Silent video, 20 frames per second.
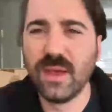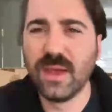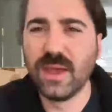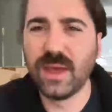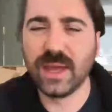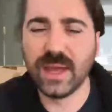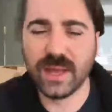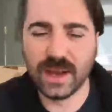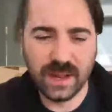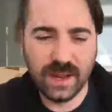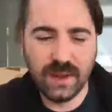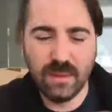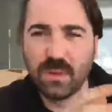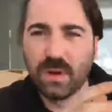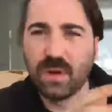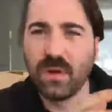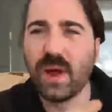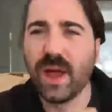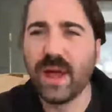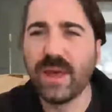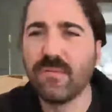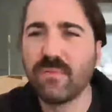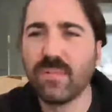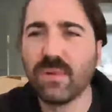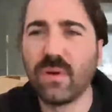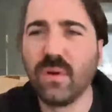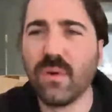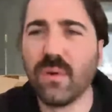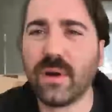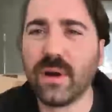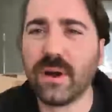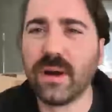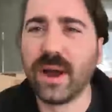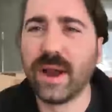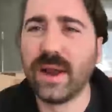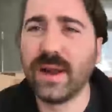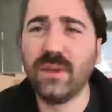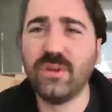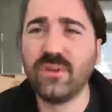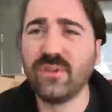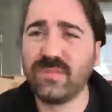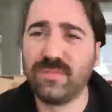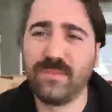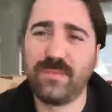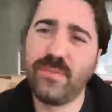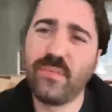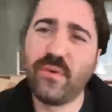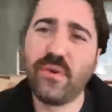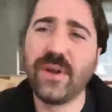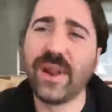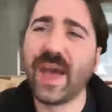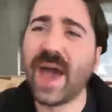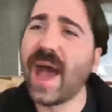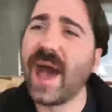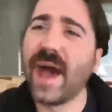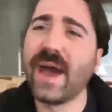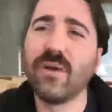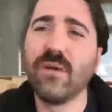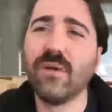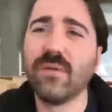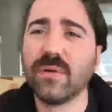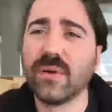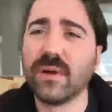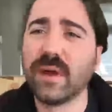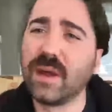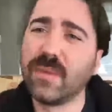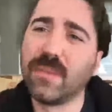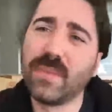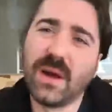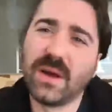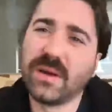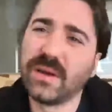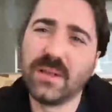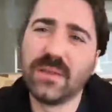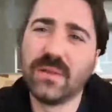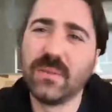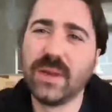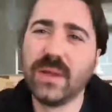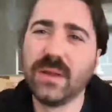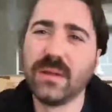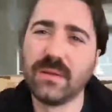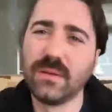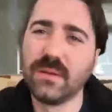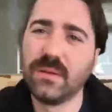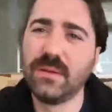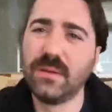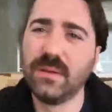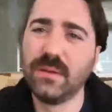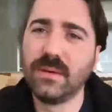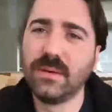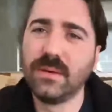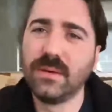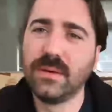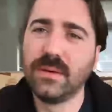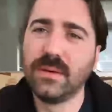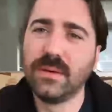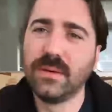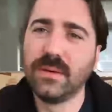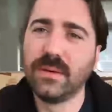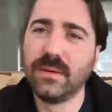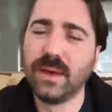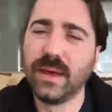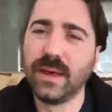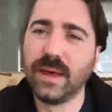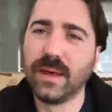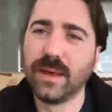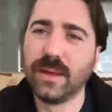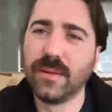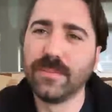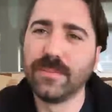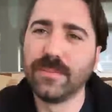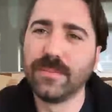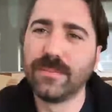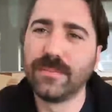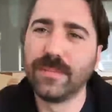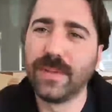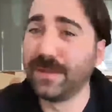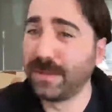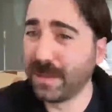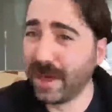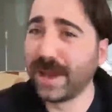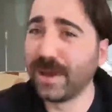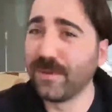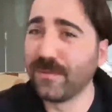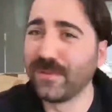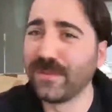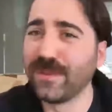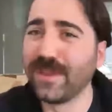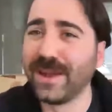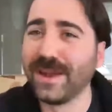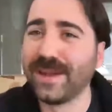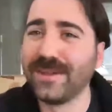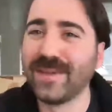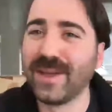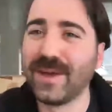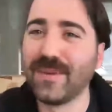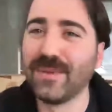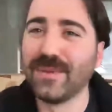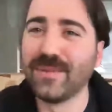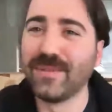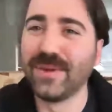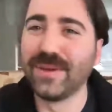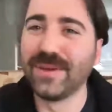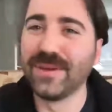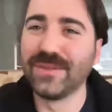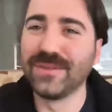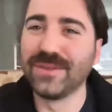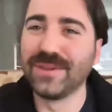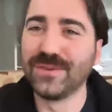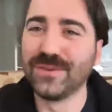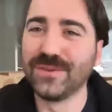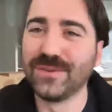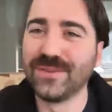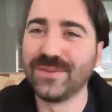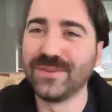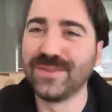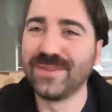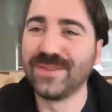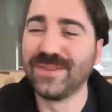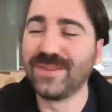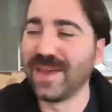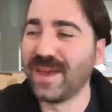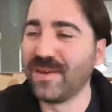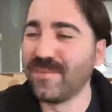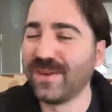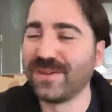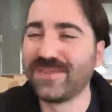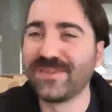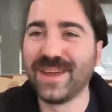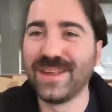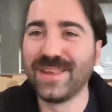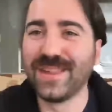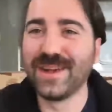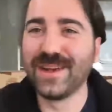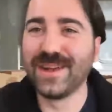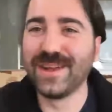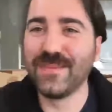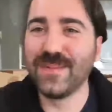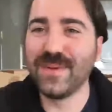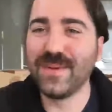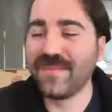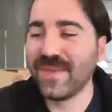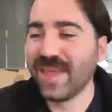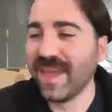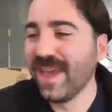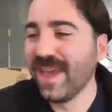He had a little hand recorder, and he just put a hat over it, and it blocked out the wind. I'll thank him for that example, because it just saved my skin there a little bit.